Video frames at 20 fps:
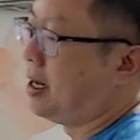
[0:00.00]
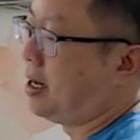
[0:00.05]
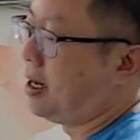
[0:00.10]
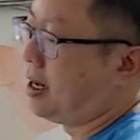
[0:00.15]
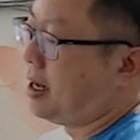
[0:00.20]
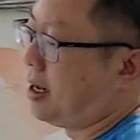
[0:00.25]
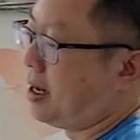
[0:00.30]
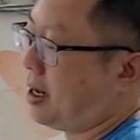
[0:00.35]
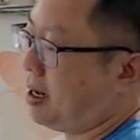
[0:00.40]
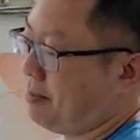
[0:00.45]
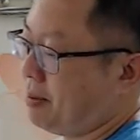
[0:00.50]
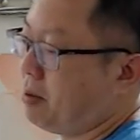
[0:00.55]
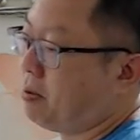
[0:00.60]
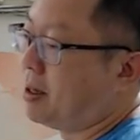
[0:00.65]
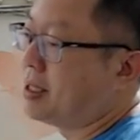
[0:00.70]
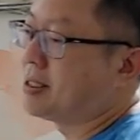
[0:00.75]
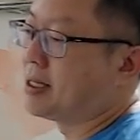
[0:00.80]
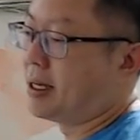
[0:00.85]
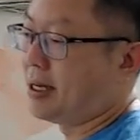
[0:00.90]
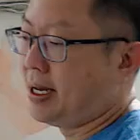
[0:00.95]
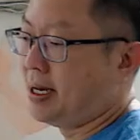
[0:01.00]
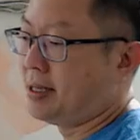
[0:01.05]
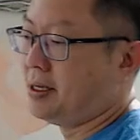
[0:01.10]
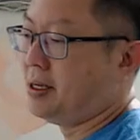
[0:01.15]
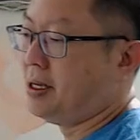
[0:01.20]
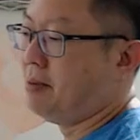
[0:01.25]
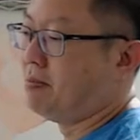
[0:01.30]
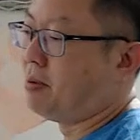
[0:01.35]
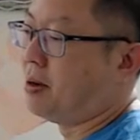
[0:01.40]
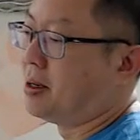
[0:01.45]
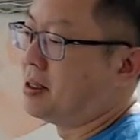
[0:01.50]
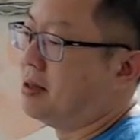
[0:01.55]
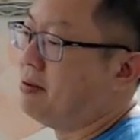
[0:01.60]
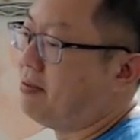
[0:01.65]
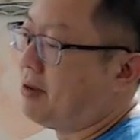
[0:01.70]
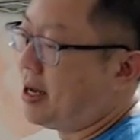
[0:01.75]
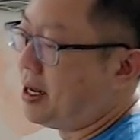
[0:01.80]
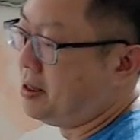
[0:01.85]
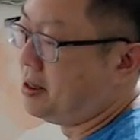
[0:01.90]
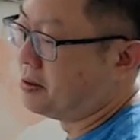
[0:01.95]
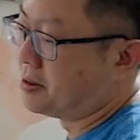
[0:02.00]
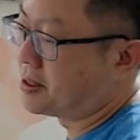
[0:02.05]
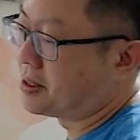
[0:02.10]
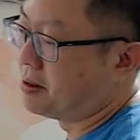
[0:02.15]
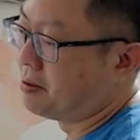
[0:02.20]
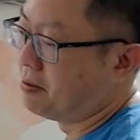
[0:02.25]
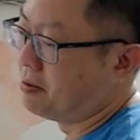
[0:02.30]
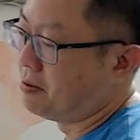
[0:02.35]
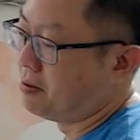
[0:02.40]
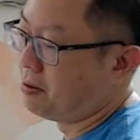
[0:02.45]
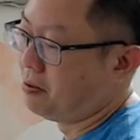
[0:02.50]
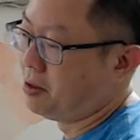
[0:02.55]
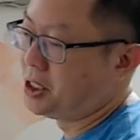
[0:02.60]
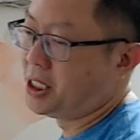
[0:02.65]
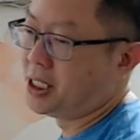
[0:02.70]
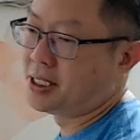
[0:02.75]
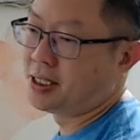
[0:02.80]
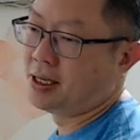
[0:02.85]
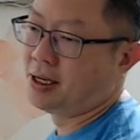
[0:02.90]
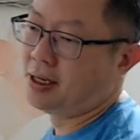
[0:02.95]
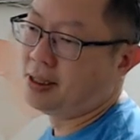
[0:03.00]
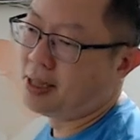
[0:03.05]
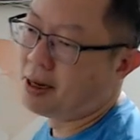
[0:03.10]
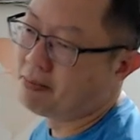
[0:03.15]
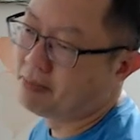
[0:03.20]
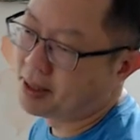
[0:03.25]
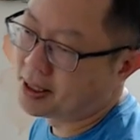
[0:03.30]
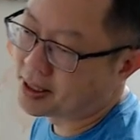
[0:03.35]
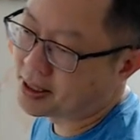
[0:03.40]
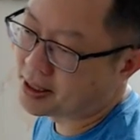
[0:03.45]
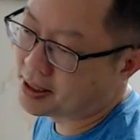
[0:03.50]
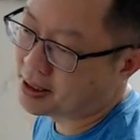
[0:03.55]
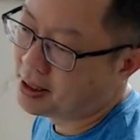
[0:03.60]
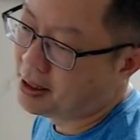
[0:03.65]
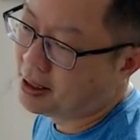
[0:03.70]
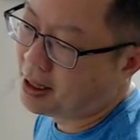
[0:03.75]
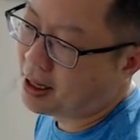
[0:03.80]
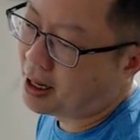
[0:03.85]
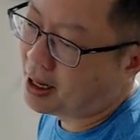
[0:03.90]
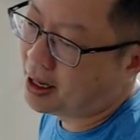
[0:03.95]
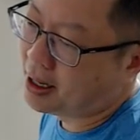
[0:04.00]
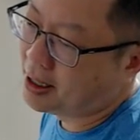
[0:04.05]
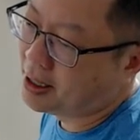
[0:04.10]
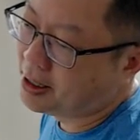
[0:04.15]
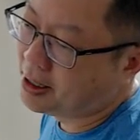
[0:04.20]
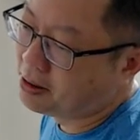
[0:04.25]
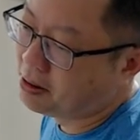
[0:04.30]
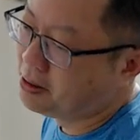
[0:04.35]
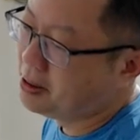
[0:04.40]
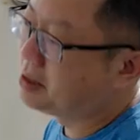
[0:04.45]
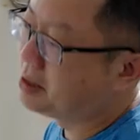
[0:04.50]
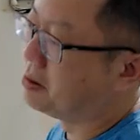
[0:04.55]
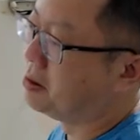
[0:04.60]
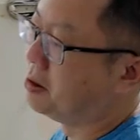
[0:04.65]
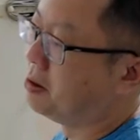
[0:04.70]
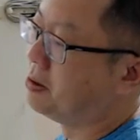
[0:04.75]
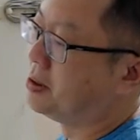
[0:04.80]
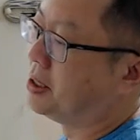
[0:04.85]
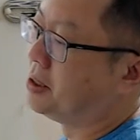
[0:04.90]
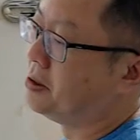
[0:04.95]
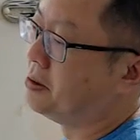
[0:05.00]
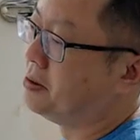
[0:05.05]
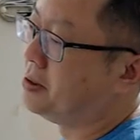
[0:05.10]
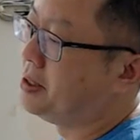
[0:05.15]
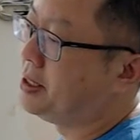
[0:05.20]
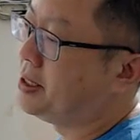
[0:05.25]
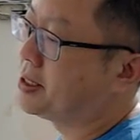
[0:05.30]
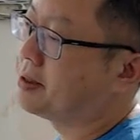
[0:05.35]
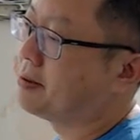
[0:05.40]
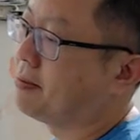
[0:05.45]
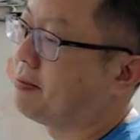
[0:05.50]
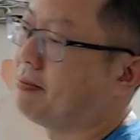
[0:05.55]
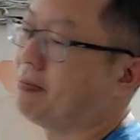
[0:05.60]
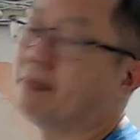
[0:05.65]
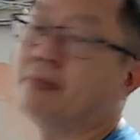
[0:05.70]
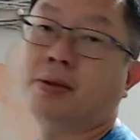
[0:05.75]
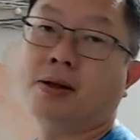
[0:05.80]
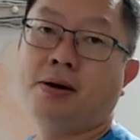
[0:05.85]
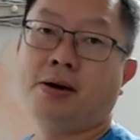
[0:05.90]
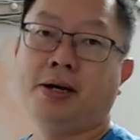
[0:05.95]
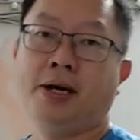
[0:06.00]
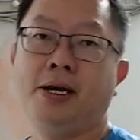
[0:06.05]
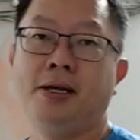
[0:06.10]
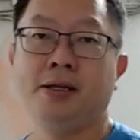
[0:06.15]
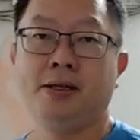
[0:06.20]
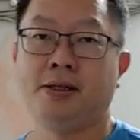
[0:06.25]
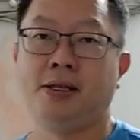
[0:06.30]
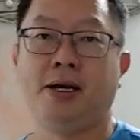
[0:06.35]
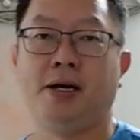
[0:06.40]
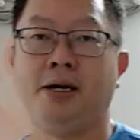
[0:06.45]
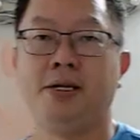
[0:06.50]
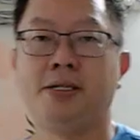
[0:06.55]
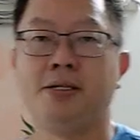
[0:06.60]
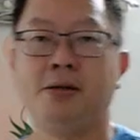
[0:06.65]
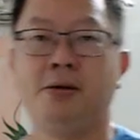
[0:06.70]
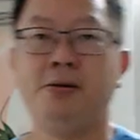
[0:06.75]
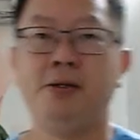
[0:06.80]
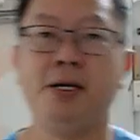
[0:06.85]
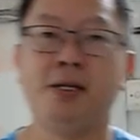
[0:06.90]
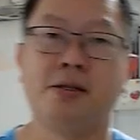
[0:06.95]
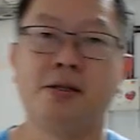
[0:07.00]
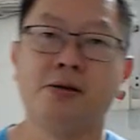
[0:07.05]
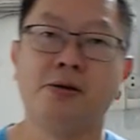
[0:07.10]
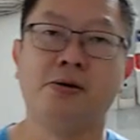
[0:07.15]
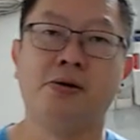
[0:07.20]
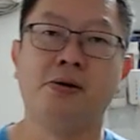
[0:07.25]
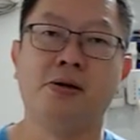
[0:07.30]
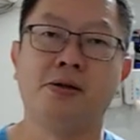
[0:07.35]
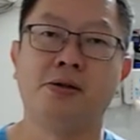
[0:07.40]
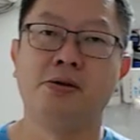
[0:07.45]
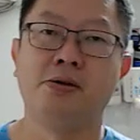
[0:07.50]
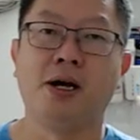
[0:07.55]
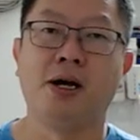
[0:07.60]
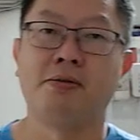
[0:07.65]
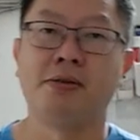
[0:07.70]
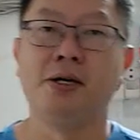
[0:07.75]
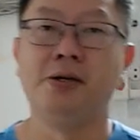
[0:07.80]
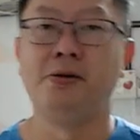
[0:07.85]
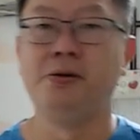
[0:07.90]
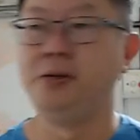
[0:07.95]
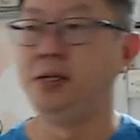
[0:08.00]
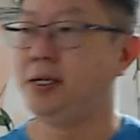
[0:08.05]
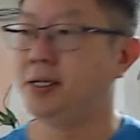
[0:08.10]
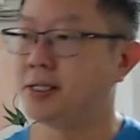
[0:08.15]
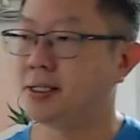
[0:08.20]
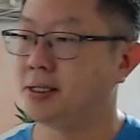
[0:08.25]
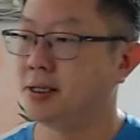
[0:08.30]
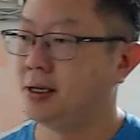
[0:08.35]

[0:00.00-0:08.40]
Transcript: Once I get the important values, which is the numbers, I don't need to know the units. Okay, there is no need to have the units